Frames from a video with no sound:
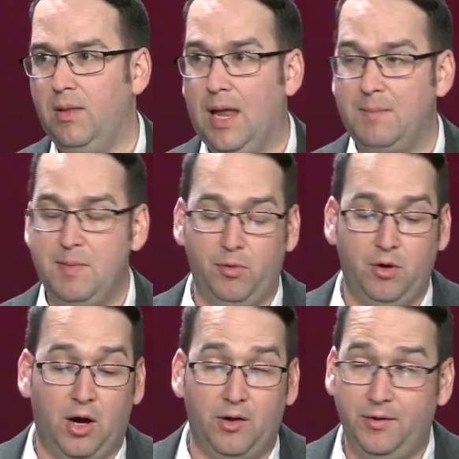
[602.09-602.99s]
A lot of people
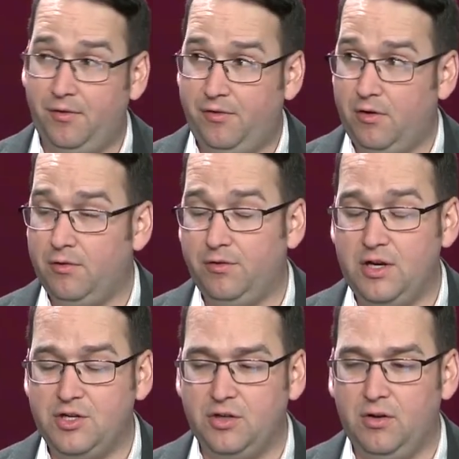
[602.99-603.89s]
call it the
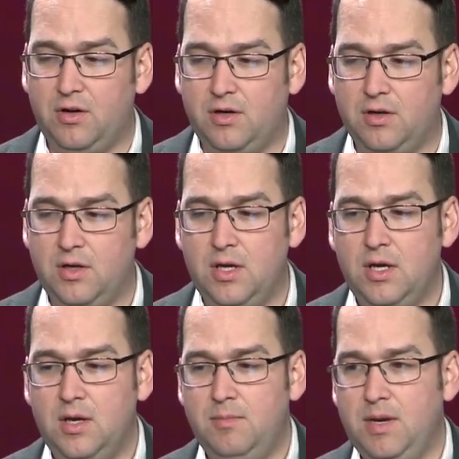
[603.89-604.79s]
serialization law
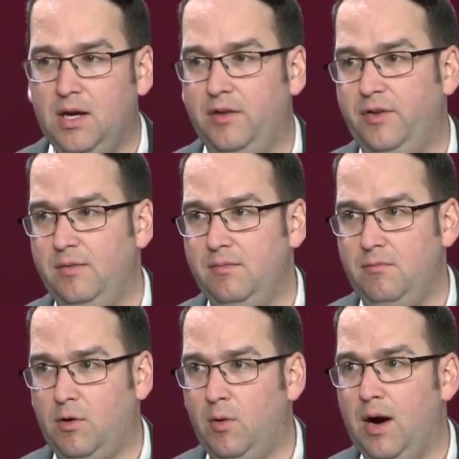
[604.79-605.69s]
because it
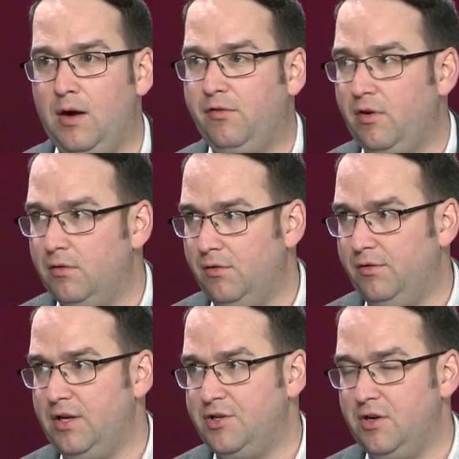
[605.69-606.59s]
required
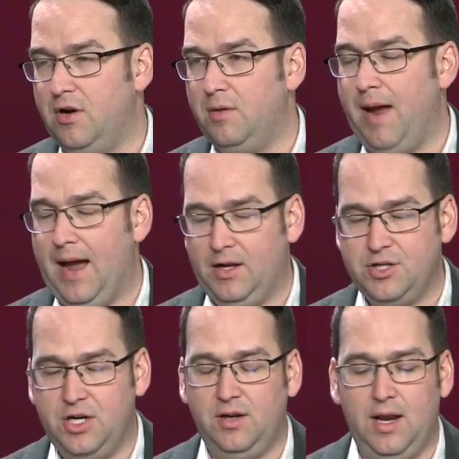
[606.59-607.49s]
serialization on
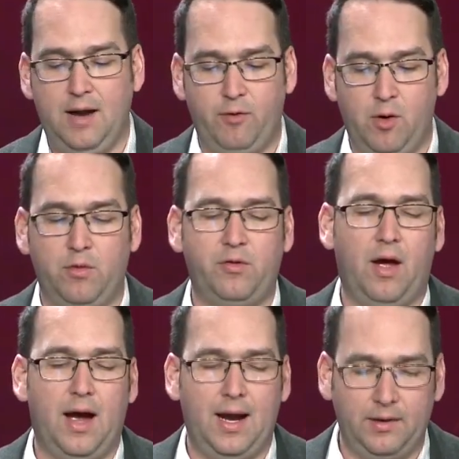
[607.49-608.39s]
packaging, and everyone was
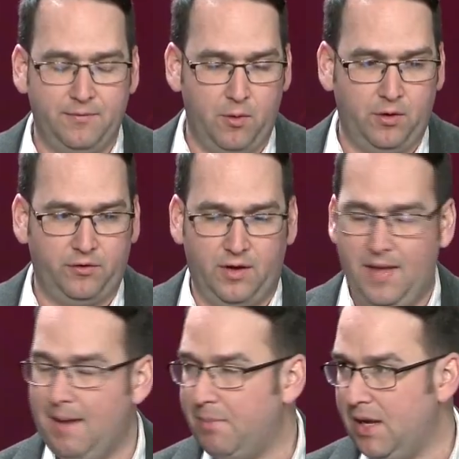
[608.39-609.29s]
highly focused on
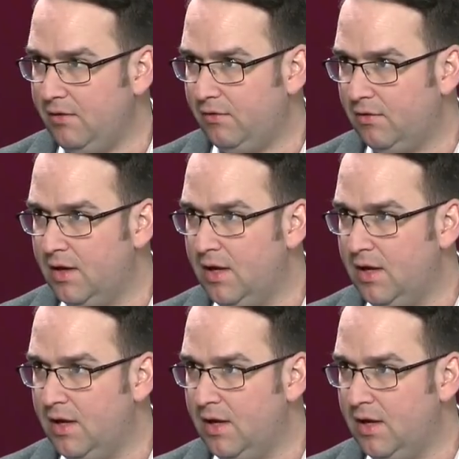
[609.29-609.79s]
that piece.